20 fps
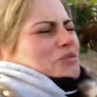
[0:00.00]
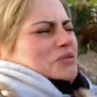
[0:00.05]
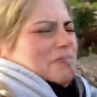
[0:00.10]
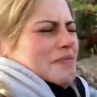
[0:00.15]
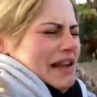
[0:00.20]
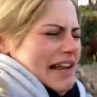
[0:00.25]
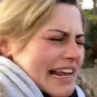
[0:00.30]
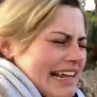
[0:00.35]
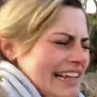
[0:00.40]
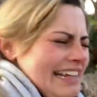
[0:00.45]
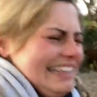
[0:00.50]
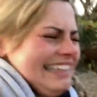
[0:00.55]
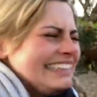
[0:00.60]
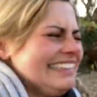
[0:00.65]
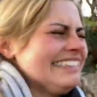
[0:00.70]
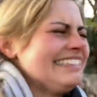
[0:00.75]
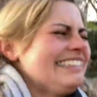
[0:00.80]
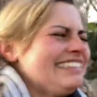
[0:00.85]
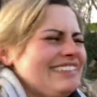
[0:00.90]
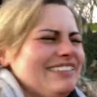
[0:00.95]
Millie.
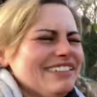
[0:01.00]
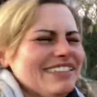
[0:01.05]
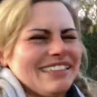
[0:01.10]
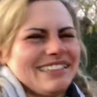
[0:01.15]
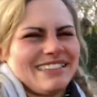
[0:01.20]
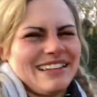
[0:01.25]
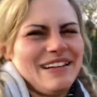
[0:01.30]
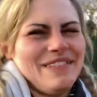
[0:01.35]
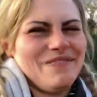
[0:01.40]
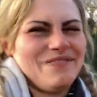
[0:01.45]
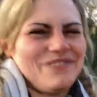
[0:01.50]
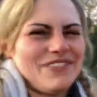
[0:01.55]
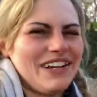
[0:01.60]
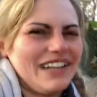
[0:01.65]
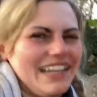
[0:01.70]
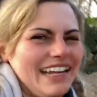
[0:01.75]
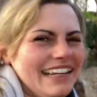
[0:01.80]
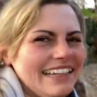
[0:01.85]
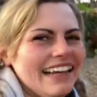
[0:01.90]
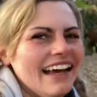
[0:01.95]
You're so
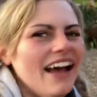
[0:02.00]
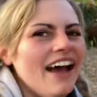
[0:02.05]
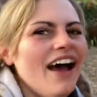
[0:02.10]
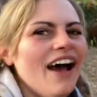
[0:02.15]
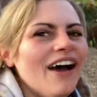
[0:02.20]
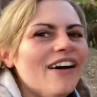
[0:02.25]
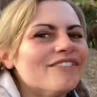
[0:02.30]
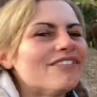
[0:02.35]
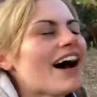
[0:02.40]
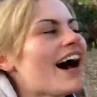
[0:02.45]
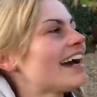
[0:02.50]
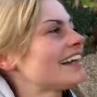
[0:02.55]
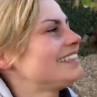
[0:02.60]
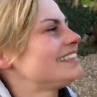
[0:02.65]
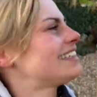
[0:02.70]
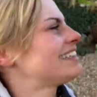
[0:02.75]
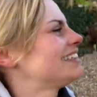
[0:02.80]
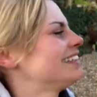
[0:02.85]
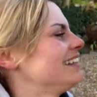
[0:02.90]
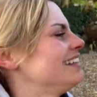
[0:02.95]
funny.
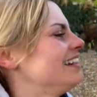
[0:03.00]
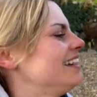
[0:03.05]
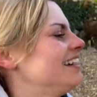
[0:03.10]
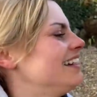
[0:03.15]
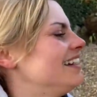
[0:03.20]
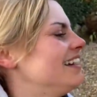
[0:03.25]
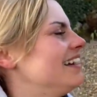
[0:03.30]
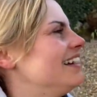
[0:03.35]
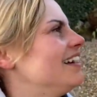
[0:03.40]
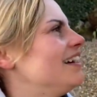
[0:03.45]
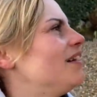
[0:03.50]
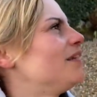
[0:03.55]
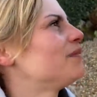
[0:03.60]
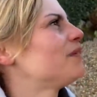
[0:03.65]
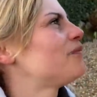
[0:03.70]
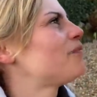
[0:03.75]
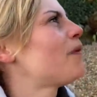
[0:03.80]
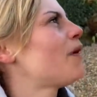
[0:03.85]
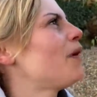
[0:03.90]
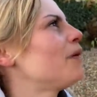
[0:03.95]
Right,
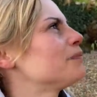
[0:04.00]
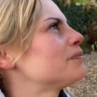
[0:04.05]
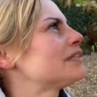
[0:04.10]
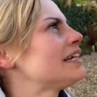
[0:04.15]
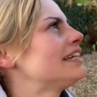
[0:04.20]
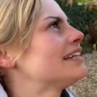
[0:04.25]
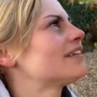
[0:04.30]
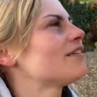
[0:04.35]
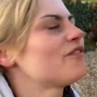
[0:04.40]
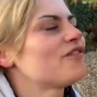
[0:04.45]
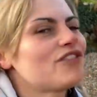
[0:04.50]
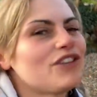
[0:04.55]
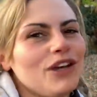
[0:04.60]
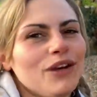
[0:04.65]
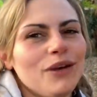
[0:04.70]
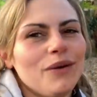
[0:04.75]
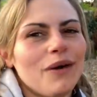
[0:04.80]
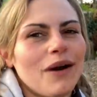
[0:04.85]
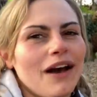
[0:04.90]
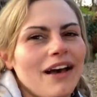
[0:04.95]
we've popped in a
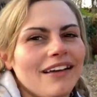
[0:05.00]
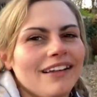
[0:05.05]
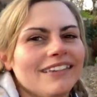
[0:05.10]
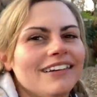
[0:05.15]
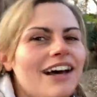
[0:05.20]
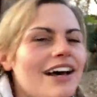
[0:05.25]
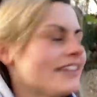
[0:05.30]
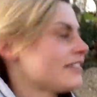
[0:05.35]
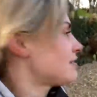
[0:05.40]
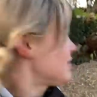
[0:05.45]
few nice...